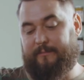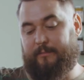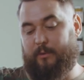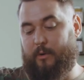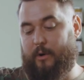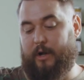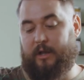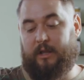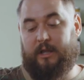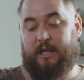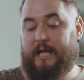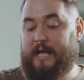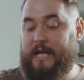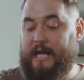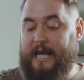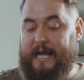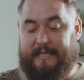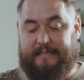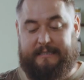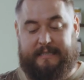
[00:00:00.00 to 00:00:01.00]
to boil
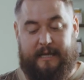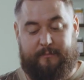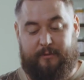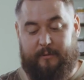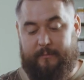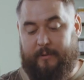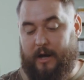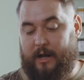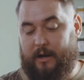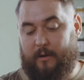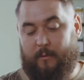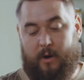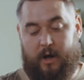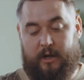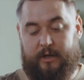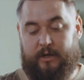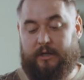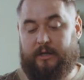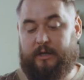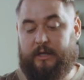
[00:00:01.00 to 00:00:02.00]
a separate pot of
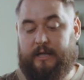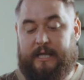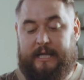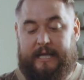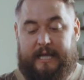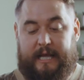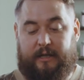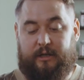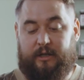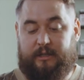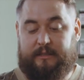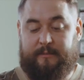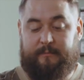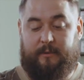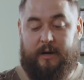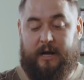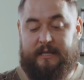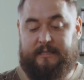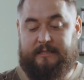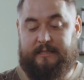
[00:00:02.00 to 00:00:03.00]
water and cook the
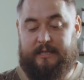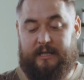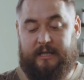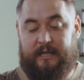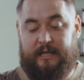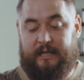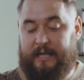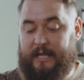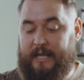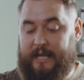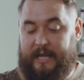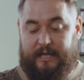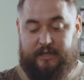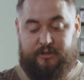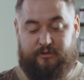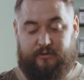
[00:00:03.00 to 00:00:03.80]
pasta and